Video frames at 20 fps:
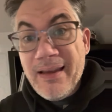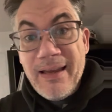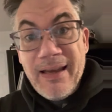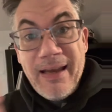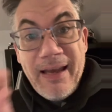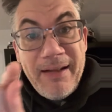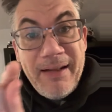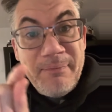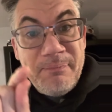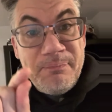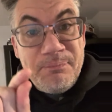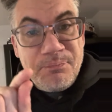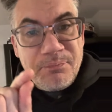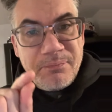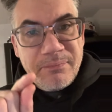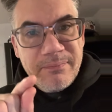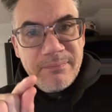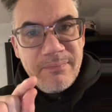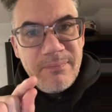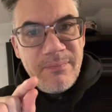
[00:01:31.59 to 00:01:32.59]
And
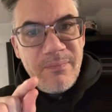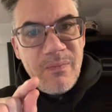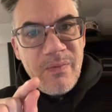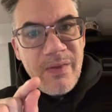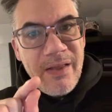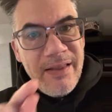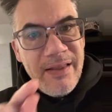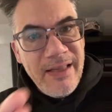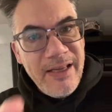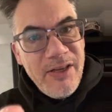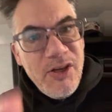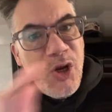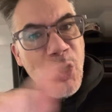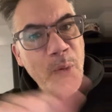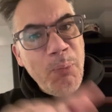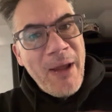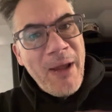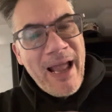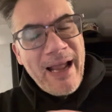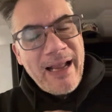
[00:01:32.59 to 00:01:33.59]
then you go
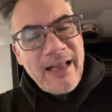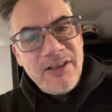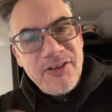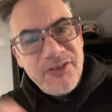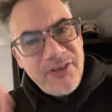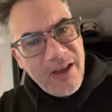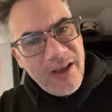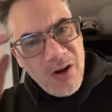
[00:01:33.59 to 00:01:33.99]
back and you say,